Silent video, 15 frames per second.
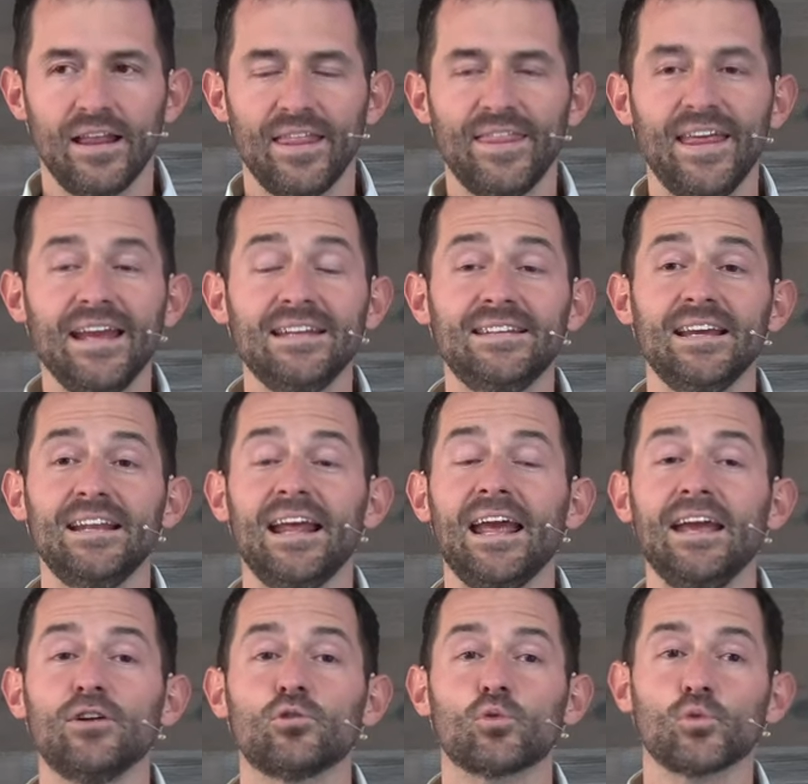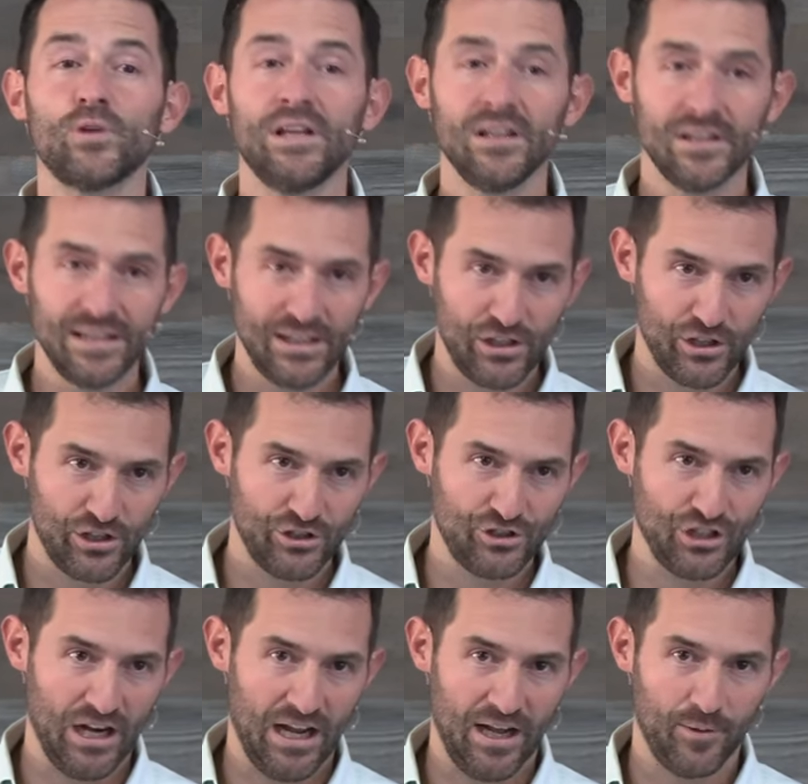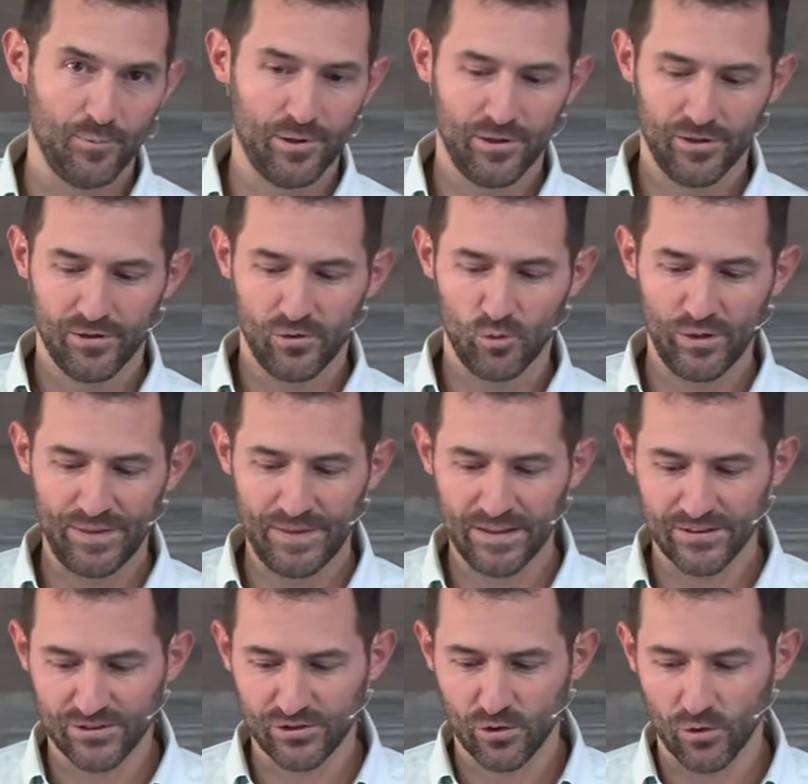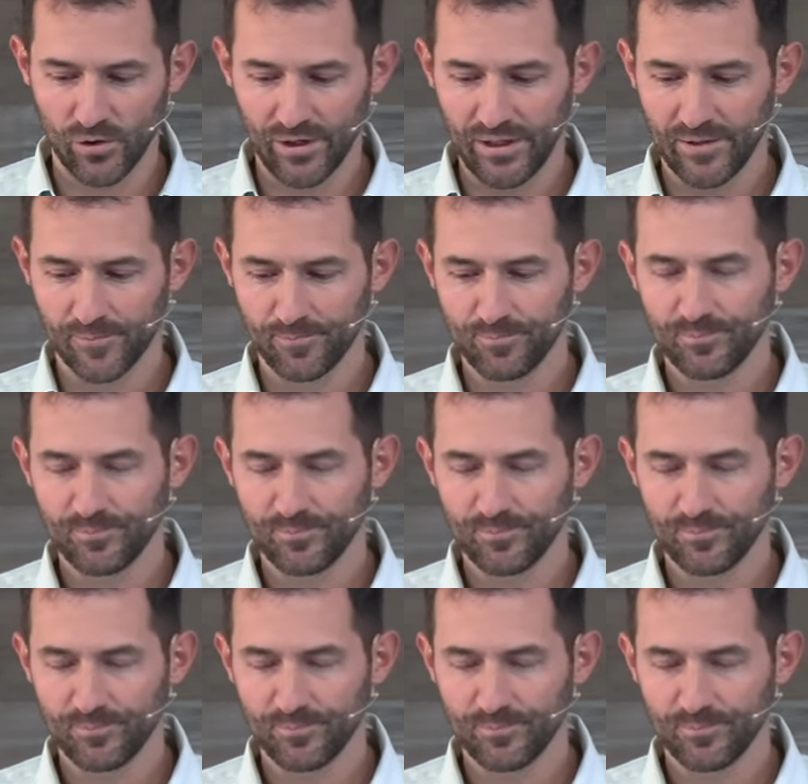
They did a really good job with this story.